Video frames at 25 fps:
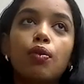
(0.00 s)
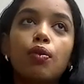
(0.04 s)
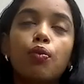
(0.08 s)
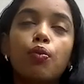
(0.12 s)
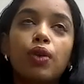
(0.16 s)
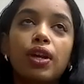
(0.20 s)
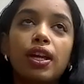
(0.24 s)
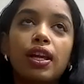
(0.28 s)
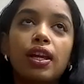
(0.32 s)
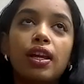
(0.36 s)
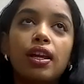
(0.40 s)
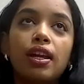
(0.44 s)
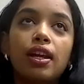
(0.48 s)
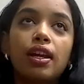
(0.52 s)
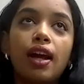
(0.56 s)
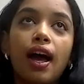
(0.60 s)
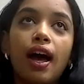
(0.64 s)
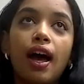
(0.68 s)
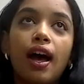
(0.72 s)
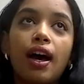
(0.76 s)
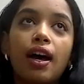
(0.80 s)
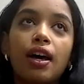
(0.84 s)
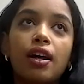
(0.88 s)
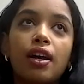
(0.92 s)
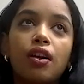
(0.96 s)
We
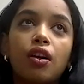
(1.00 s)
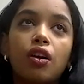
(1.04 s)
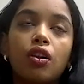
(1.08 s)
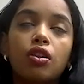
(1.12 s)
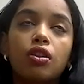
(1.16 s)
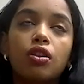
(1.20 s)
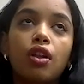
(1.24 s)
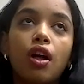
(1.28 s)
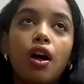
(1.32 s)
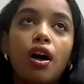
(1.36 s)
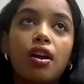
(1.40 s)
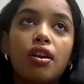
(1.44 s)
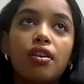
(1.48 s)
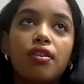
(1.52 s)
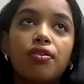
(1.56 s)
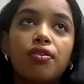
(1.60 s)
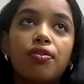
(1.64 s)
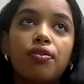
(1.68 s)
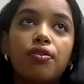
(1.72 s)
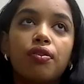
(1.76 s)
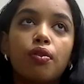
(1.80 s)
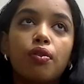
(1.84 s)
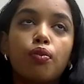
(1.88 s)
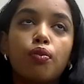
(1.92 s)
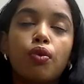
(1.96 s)
had a lot
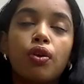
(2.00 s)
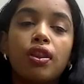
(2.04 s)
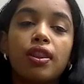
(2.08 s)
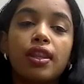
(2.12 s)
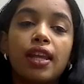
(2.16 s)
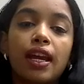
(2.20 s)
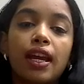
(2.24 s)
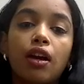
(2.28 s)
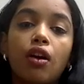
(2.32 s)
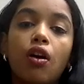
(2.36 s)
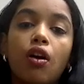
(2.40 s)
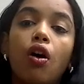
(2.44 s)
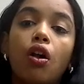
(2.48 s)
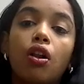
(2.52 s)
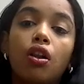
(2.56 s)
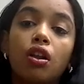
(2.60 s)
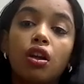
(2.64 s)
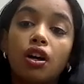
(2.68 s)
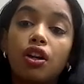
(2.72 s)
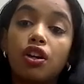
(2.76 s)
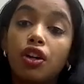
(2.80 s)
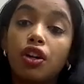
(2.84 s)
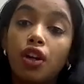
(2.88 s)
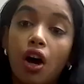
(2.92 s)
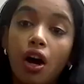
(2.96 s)
of what they
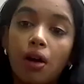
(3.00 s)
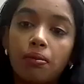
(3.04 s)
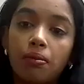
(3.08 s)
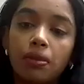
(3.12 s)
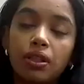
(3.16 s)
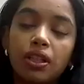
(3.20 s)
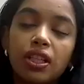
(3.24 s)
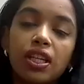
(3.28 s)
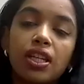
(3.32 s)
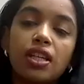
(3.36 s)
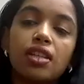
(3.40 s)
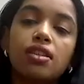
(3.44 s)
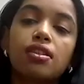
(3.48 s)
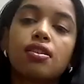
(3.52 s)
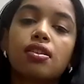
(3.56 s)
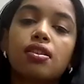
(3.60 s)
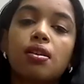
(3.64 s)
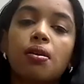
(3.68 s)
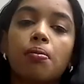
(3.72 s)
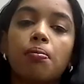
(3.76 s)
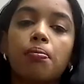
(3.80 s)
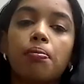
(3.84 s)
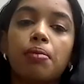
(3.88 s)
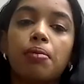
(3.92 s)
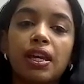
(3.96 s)
call
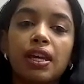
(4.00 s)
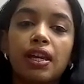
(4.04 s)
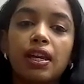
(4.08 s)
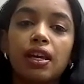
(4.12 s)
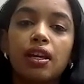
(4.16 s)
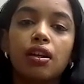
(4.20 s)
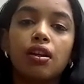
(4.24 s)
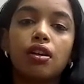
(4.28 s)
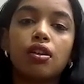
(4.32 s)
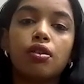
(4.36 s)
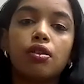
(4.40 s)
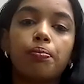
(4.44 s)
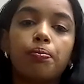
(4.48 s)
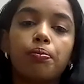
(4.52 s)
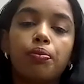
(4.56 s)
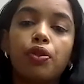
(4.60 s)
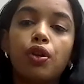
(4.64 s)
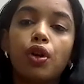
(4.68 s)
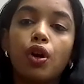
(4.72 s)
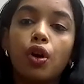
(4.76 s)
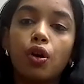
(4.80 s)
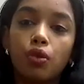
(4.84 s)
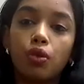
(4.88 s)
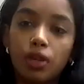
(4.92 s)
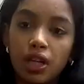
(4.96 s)
anomalies being
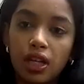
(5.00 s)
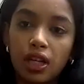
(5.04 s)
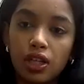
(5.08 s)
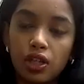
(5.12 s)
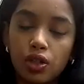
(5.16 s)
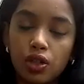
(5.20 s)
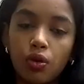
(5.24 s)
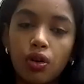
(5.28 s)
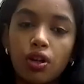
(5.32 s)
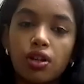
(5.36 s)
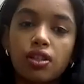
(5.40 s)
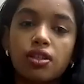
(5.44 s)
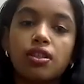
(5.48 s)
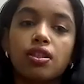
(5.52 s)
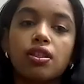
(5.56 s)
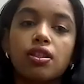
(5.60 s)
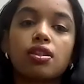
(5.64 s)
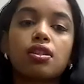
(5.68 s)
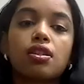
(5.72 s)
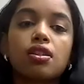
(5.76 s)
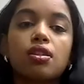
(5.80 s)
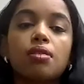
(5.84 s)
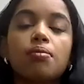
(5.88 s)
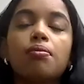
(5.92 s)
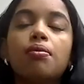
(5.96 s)
thrown into our
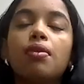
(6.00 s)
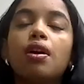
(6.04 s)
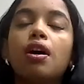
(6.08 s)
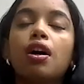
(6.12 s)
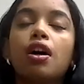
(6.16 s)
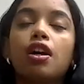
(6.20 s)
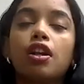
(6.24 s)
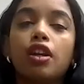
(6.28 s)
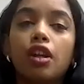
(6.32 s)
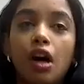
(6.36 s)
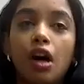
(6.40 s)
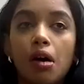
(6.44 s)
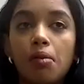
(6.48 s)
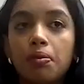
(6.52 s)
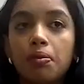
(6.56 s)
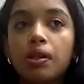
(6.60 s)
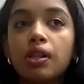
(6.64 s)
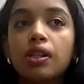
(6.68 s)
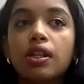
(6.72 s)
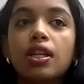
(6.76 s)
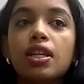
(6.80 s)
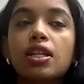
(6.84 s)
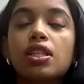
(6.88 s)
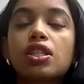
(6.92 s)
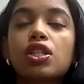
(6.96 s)
system.
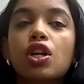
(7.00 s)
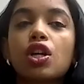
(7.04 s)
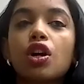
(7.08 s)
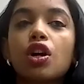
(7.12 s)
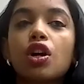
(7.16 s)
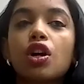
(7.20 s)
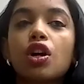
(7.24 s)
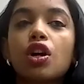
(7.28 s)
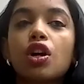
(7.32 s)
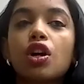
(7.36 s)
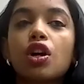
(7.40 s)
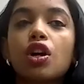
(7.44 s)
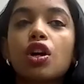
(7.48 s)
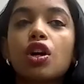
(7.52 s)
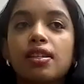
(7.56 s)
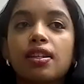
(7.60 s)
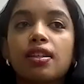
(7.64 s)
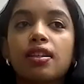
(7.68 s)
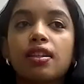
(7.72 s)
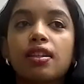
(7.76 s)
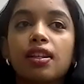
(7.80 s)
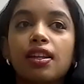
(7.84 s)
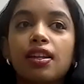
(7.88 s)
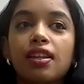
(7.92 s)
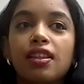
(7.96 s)
Anomalies are
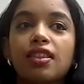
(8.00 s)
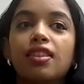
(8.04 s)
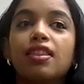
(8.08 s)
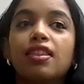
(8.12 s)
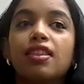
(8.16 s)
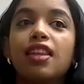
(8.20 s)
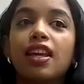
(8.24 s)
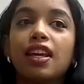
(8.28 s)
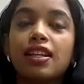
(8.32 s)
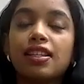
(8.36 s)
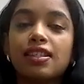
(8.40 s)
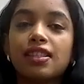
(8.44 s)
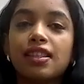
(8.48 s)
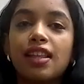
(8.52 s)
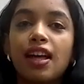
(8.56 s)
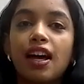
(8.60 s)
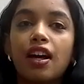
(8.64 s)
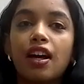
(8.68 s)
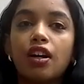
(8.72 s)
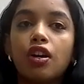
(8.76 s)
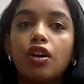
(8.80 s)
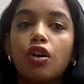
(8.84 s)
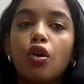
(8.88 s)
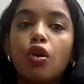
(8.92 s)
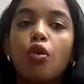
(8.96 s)
basically things
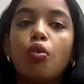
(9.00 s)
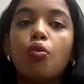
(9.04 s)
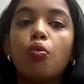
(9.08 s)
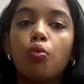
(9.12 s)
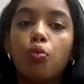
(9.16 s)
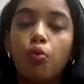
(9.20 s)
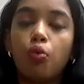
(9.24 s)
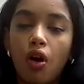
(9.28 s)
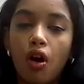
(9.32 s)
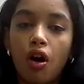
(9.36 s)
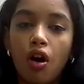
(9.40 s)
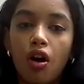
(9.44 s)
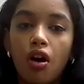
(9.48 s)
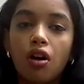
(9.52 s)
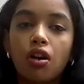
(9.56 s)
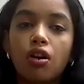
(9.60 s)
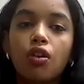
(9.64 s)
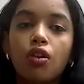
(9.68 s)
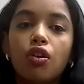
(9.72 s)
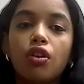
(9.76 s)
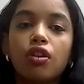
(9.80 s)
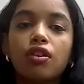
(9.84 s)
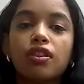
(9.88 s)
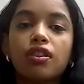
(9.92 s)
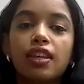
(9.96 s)
that go
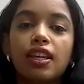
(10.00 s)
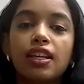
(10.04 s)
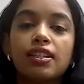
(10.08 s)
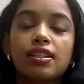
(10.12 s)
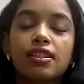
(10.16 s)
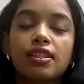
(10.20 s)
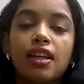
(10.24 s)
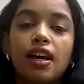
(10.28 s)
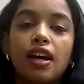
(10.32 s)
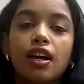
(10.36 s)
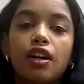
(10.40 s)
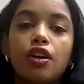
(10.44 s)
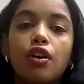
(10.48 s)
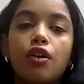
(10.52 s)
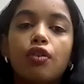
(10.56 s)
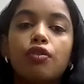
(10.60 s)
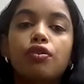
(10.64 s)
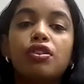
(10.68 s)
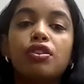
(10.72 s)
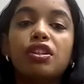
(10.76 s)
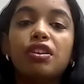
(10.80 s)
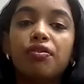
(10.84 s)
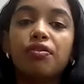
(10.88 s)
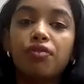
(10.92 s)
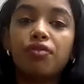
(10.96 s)
wrong or things that go
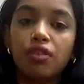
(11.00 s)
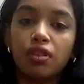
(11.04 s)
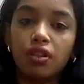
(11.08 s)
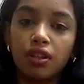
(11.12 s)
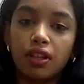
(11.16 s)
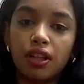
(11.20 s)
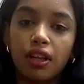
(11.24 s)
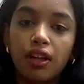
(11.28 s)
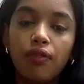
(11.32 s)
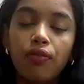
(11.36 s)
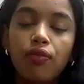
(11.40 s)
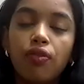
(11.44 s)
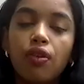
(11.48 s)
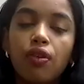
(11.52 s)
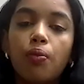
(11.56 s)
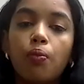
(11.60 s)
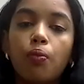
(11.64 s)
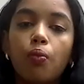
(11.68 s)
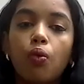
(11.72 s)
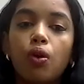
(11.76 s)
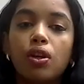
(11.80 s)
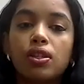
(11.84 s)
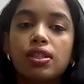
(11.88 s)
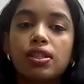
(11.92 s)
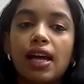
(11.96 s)
differently
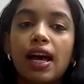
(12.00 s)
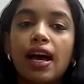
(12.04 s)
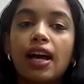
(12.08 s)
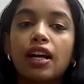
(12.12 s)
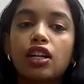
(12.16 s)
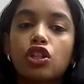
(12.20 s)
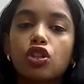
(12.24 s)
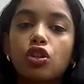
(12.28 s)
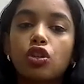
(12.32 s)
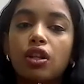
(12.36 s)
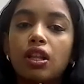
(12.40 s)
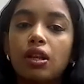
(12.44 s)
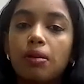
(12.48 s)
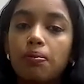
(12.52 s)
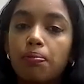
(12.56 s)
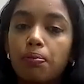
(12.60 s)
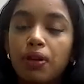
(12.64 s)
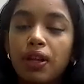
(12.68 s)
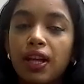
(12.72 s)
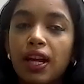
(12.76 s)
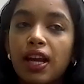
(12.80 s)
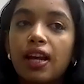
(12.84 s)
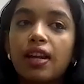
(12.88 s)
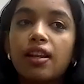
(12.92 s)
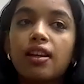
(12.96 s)
from what's actually
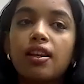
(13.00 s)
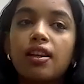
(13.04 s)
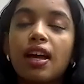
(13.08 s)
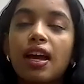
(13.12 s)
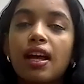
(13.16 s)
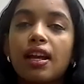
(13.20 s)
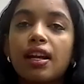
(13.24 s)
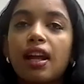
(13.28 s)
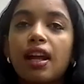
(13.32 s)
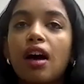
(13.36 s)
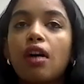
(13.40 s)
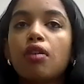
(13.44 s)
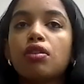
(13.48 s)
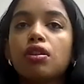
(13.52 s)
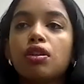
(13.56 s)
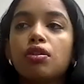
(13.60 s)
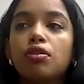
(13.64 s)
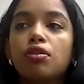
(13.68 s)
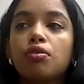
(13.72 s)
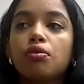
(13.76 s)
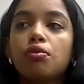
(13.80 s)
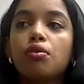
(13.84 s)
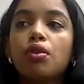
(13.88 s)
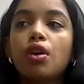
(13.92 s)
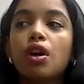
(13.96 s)
planned. And how do
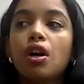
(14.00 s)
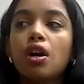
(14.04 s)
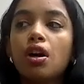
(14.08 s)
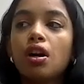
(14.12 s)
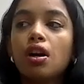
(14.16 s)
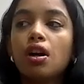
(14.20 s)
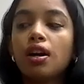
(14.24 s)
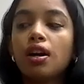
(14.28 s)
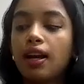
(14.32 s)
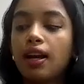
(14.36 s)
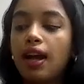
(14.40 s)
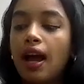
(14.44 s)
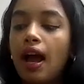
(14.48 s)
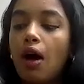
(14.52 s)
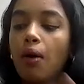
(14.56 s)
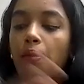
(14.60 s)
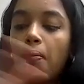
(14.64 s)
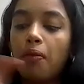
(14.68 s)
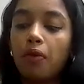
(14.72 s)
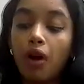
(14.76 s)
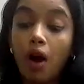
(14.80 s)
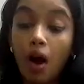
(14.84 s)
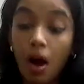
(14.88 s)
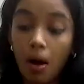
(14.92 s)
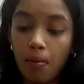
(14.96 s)
you
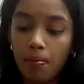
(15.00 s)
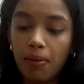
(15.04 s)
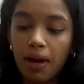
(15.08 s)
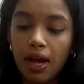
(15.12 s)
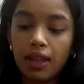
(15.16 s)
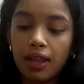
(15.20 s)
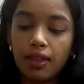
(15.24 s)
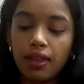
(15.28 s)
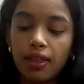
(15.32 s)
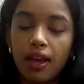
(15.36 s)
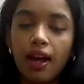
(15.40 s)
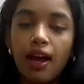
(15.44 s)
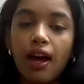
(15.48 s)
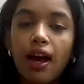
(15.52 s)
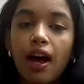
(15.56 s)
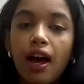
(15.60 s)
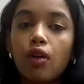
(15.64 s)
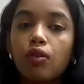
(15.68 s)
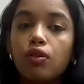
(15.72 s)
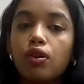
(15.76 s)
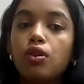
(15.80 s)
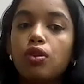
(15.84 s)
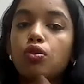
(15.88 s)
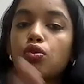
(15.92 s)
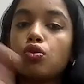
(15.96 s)
combat that?
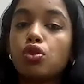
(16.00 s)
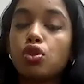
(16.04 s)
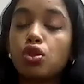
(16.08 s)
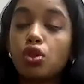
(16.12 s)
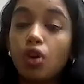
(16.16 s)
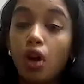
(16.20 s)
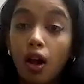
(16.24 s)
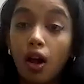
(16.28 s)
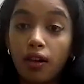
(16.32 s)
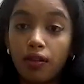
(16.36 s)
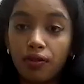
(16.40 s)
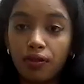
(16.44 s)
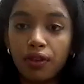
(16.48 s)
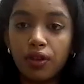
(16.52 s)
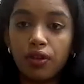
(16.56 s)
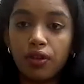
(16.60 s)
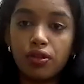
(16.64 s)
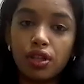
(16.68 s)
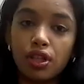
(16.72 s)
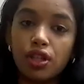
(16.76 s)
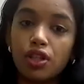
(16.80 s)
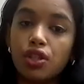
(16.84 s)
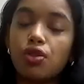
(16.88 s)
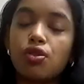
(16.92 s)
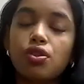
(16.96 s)
How do you solve
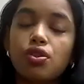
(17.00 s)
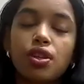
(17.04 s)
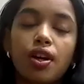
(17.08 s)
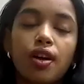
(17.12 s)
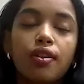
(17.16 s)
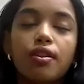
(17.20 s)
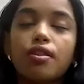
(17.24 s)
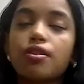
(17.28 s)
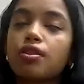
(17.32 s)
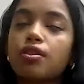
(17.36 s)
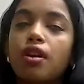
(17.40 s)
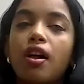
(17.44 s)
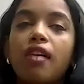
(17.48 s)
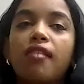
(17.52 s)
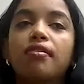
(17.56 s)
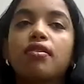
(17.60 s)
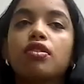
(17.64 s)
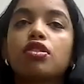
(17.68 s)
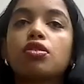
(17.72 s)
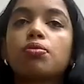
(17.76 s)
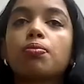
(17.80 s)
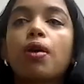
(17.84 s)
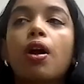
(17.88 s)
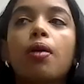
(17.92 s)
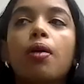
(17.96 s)
those issues? How do you solve
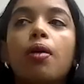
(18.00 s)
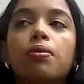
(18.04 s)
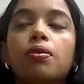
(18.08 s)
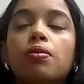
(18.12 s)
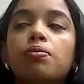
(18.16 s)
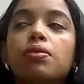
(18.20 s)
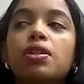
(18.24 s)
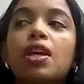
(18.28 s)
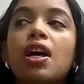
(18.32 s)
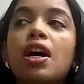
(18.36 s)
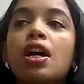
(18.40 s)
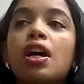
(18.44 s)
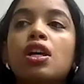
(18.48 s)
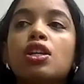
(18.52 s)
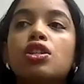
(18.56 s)
those problems?